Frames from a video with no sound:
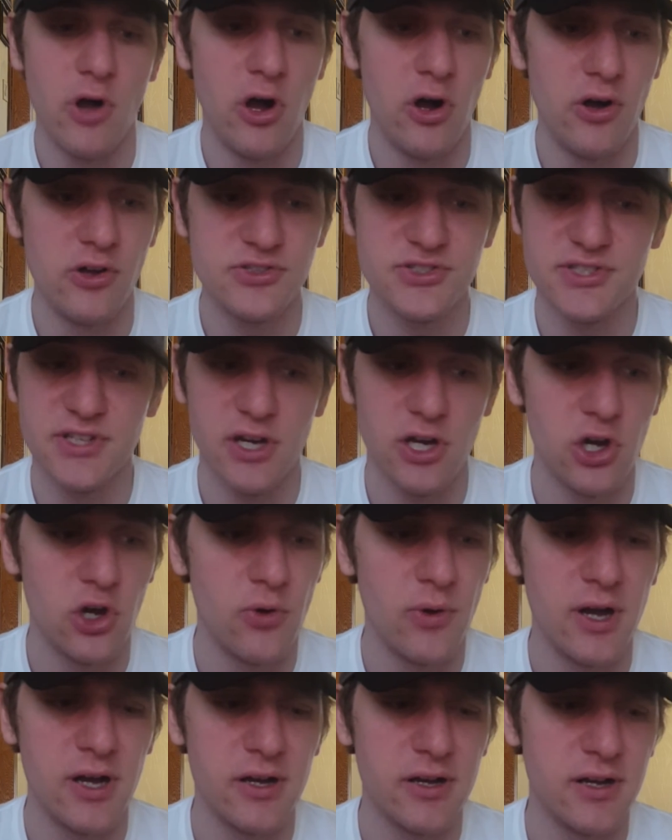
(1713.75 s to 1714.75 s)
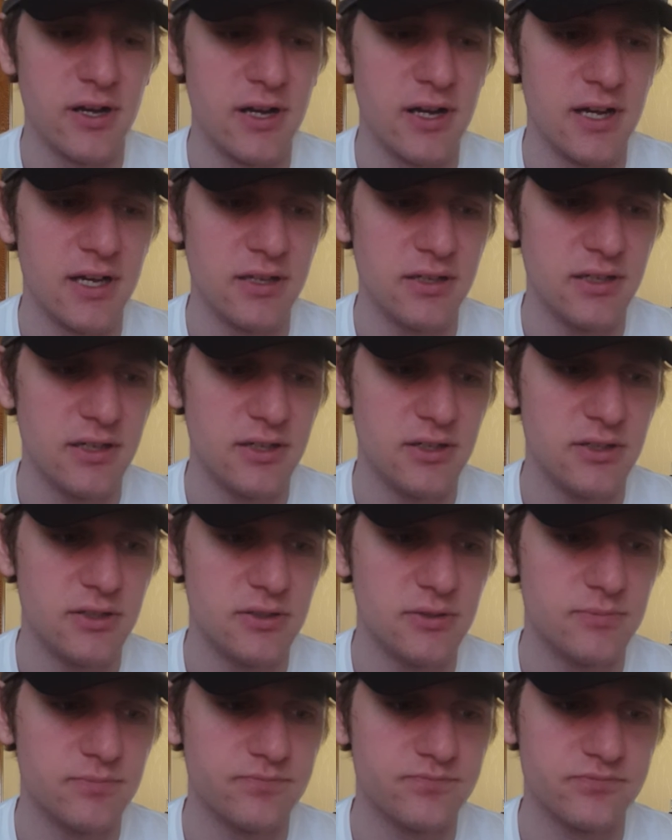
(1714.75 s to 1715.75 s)
Also,
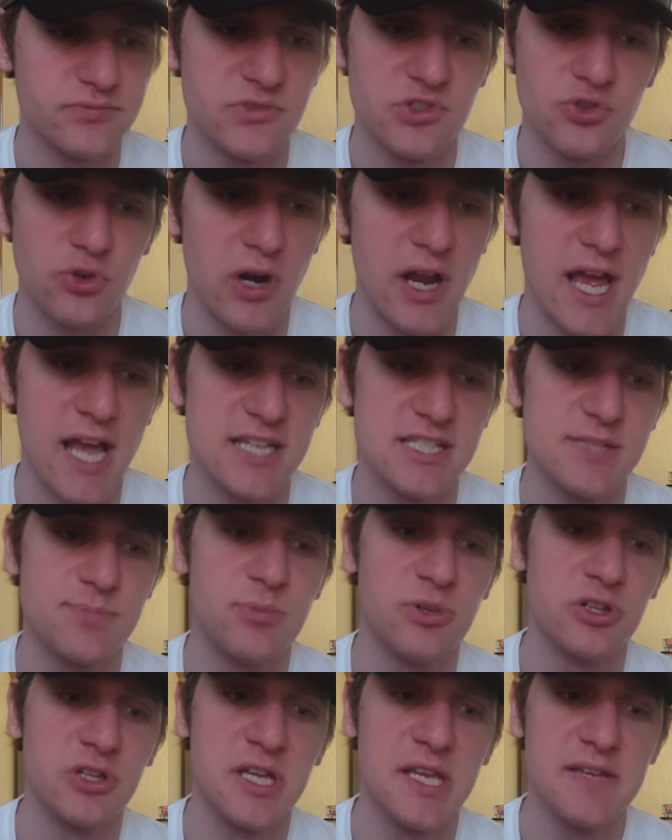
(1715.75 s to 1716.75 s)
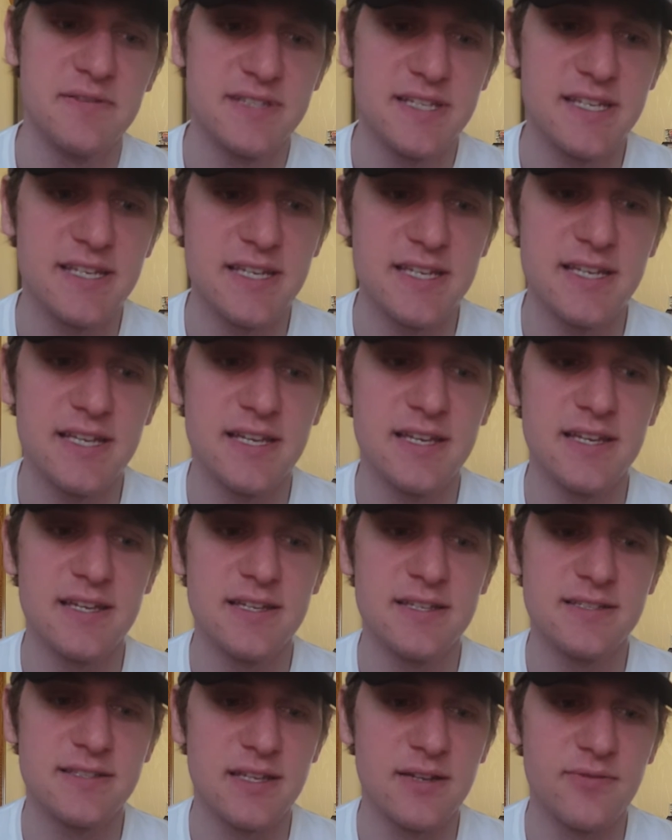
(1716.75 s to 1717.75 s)
Drax believes he
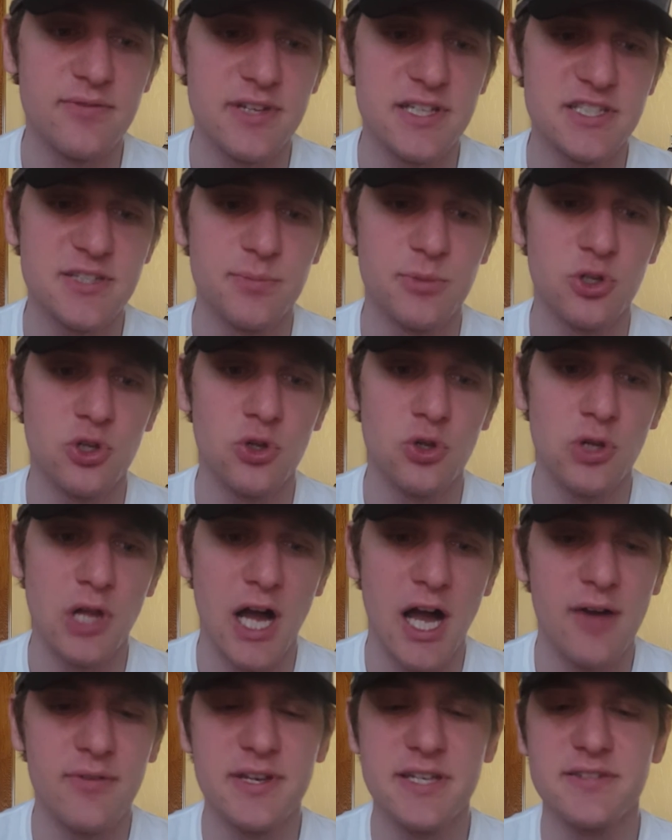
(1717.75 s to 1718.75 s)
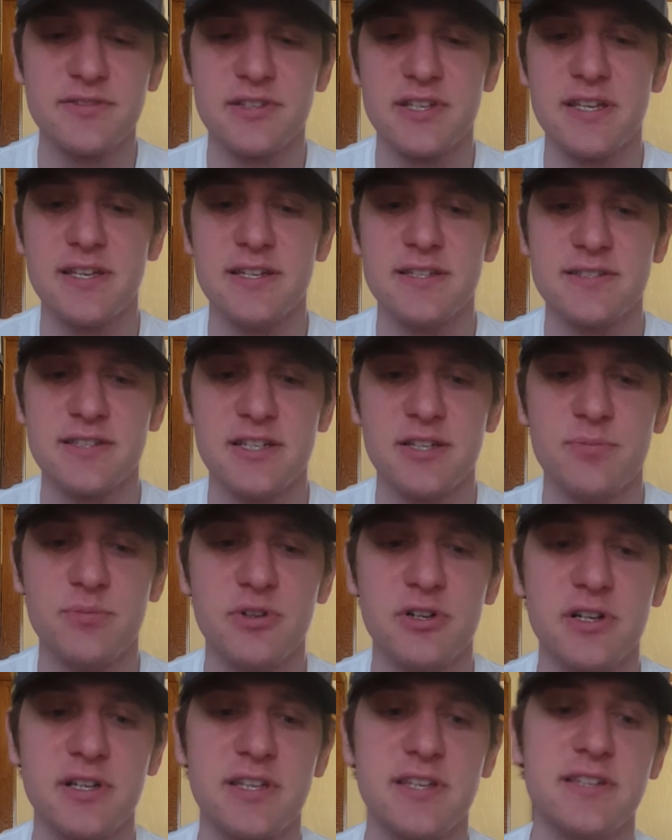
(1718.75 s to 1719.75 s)
is invisible. Obviously he isn't,
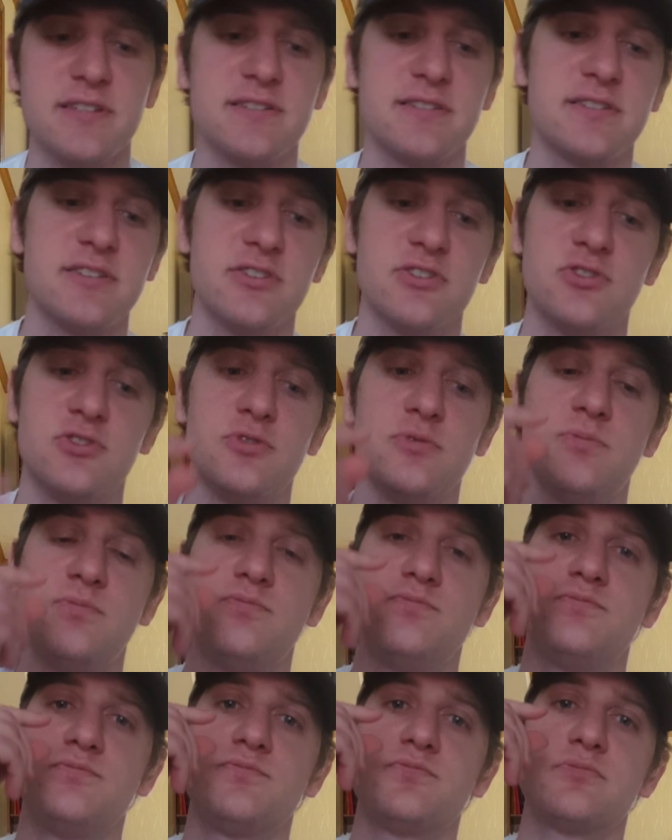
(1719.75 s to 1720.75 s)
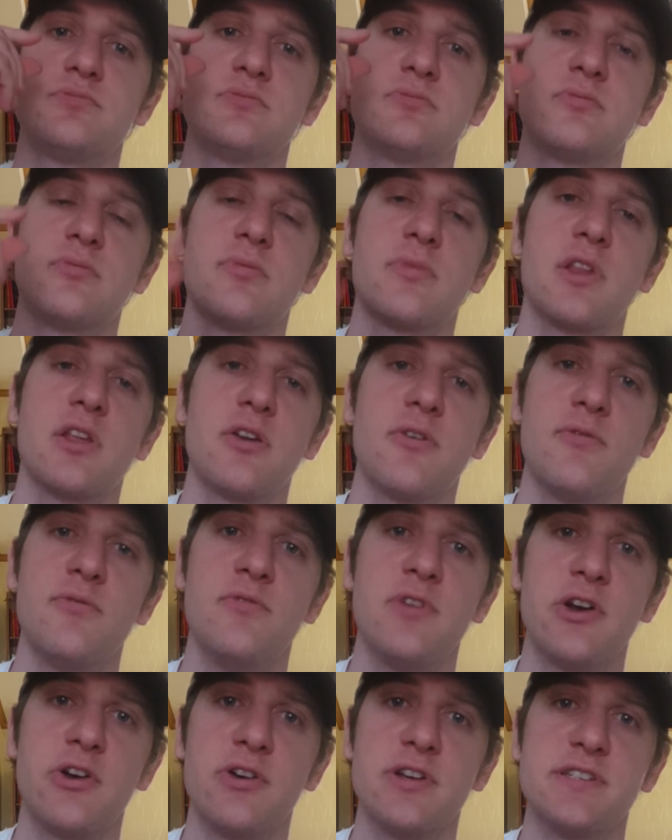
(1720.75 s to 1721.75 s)
but he's still
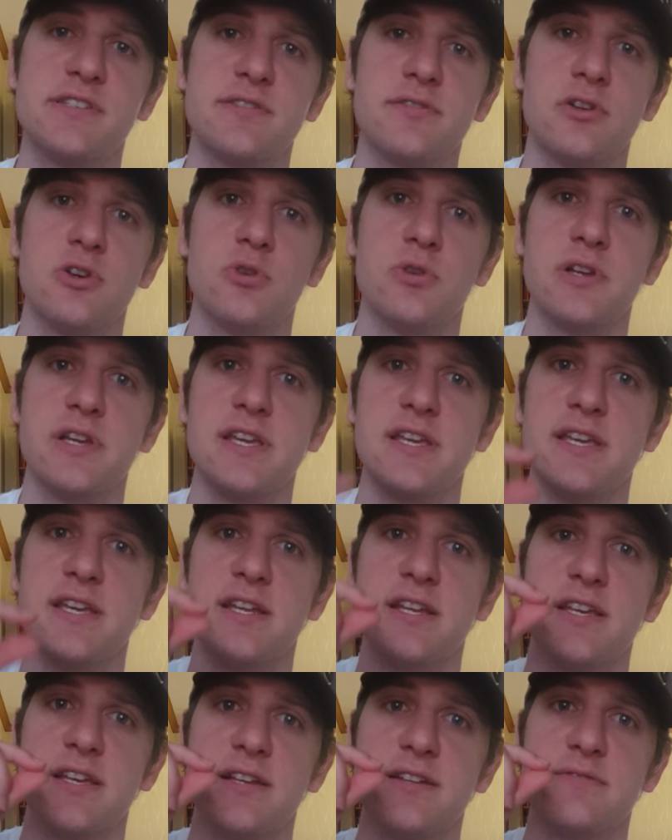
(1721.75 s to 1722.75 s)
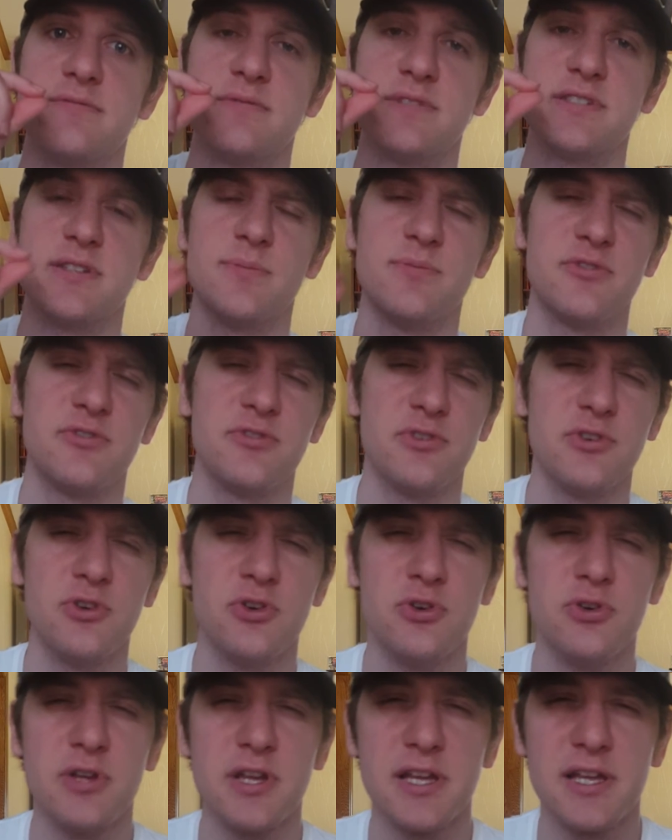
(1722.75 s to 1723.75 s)
very slowly eating some
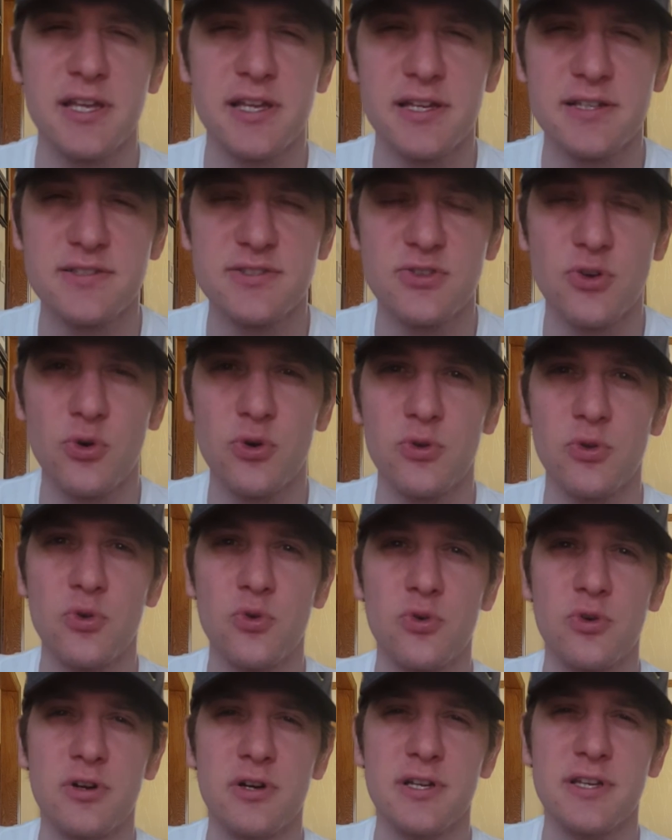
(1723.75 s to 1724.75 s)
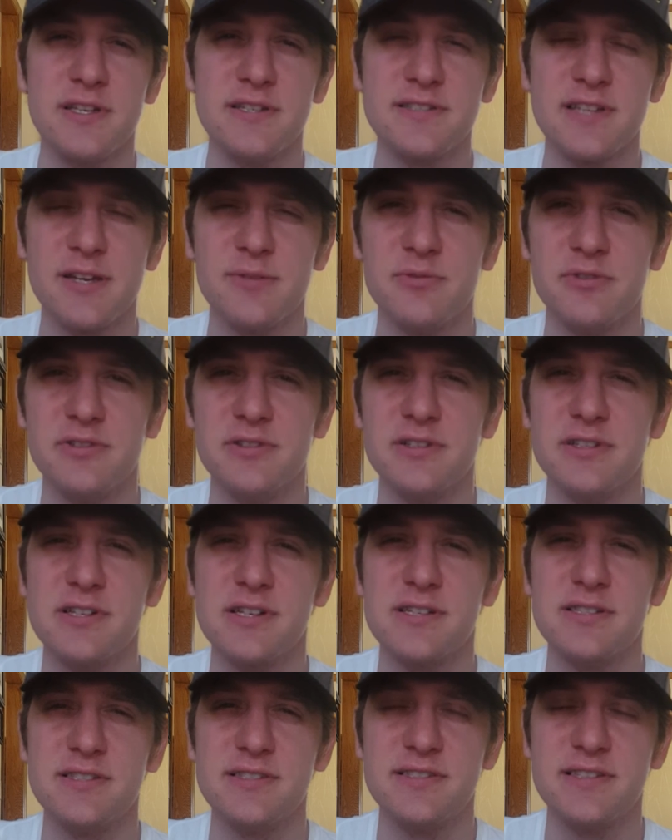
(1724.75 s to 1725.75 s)
food, and Star-Lord
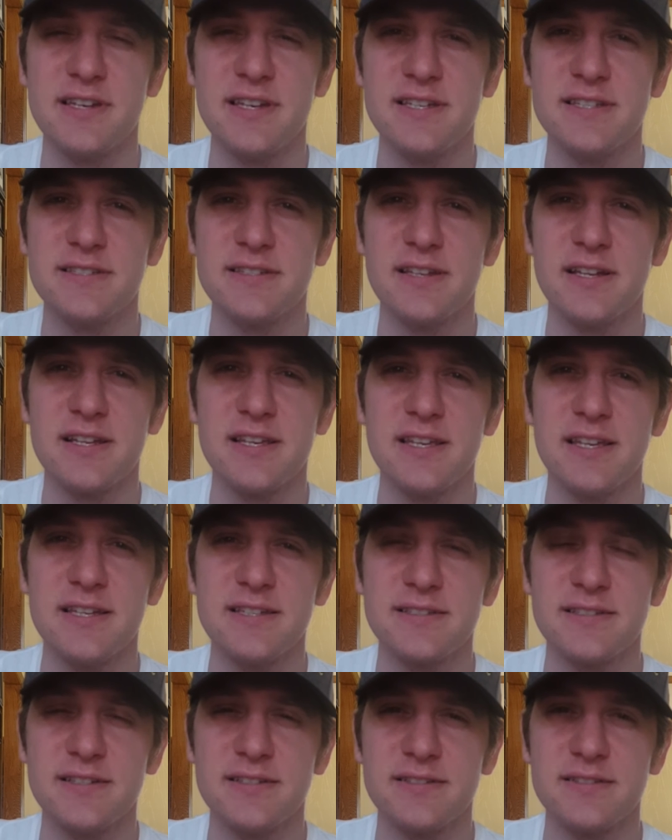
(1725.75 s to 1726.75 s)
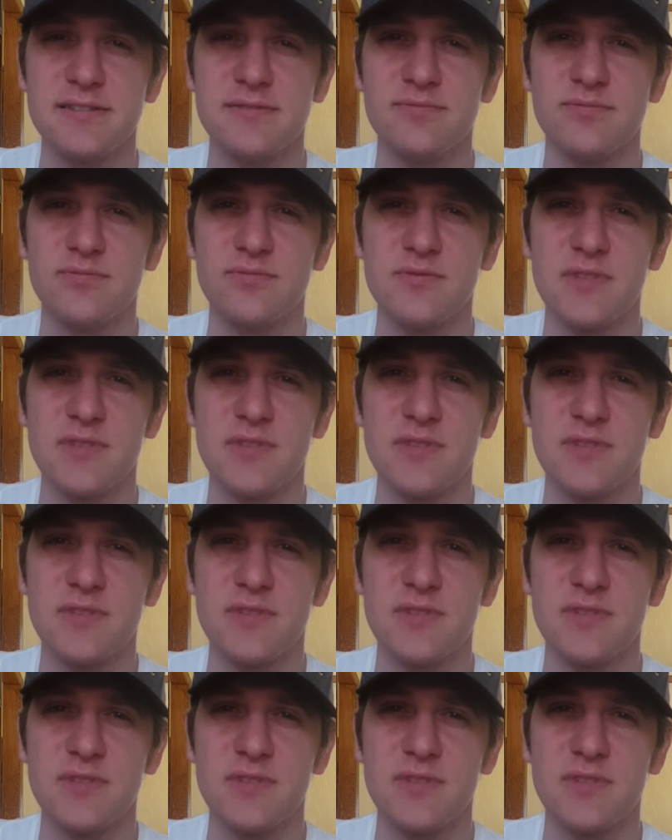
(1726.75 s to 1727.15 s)
sees that he isn't.